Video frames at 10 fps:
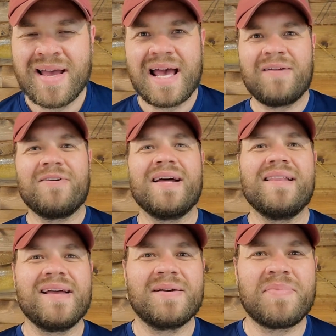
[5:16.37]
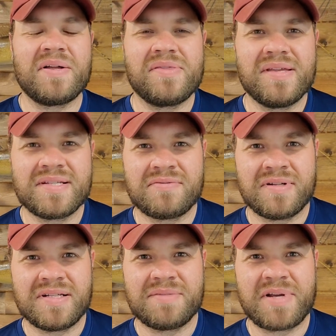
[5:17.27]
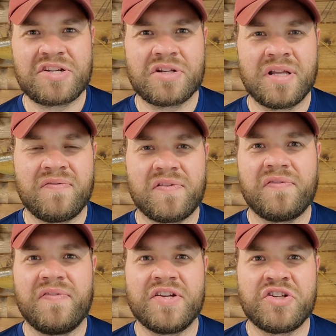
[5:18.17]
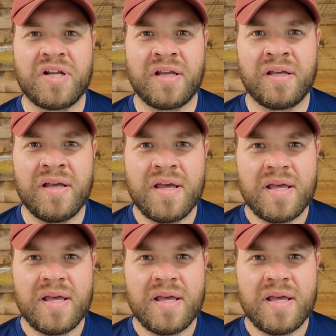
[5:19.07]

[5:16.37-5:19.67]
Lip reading: And what I like about this one, especially for fishing